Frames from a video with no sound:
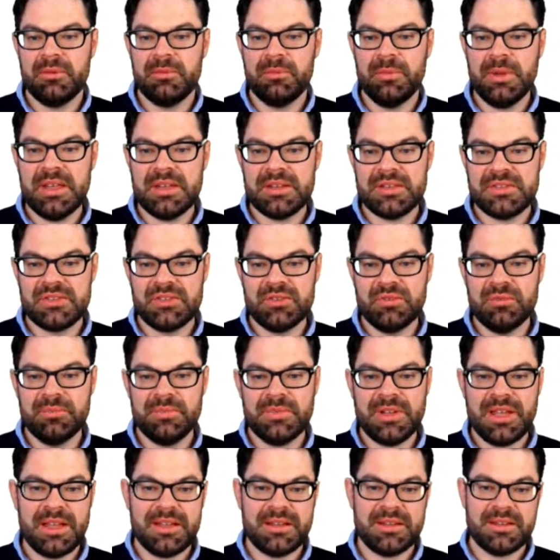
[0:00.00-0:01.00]
we
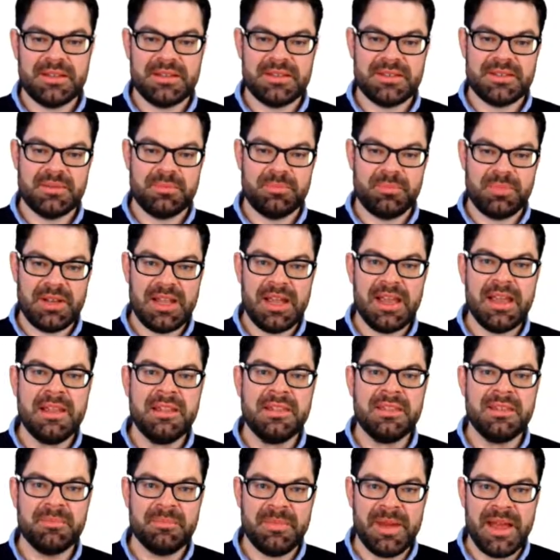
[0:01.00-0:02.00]
assume that the supply
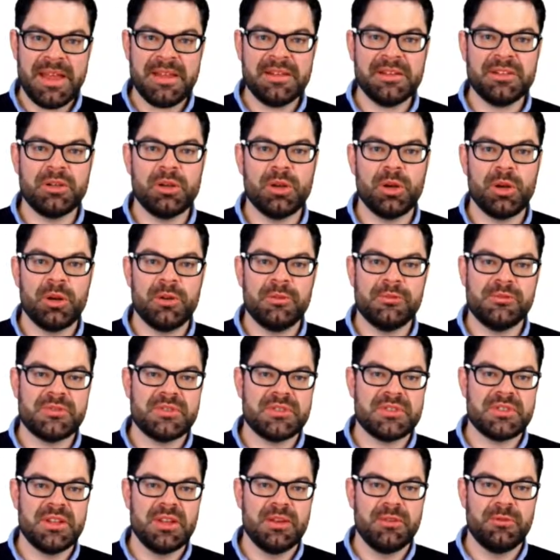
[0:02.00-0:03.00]
and demand
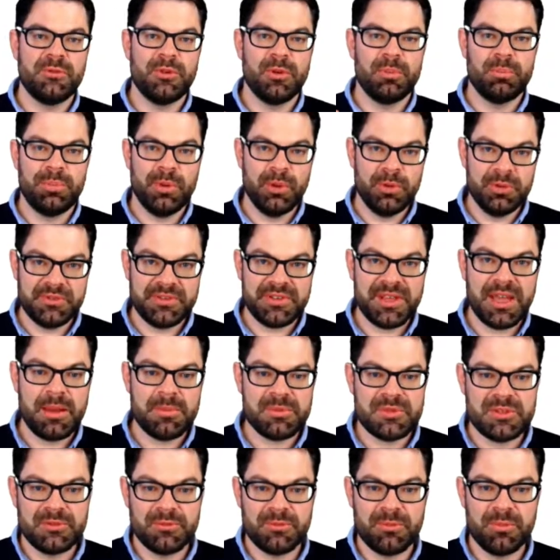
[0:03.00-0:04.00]
curves for both
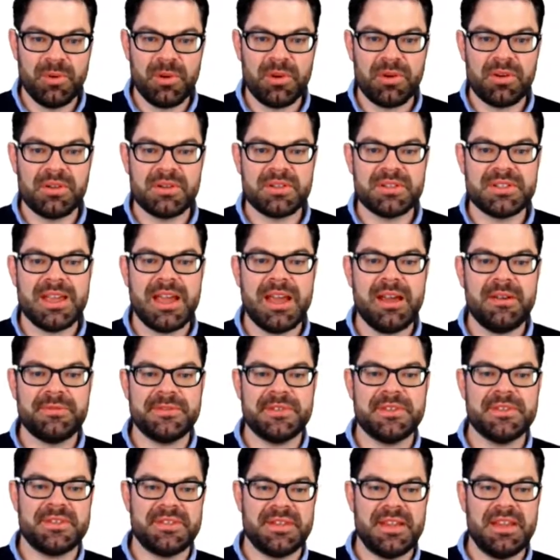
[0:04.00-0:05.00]
types of workers
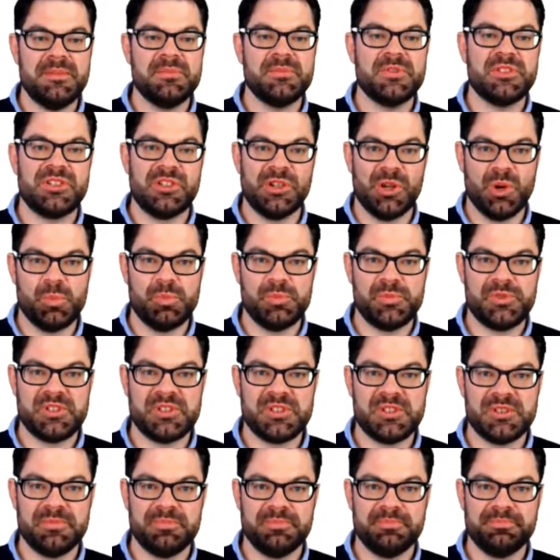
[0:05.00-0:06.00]
have the same
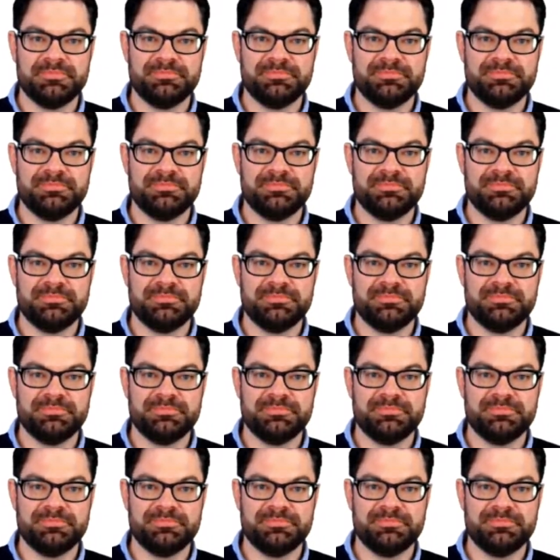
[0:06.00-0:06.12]
slopes.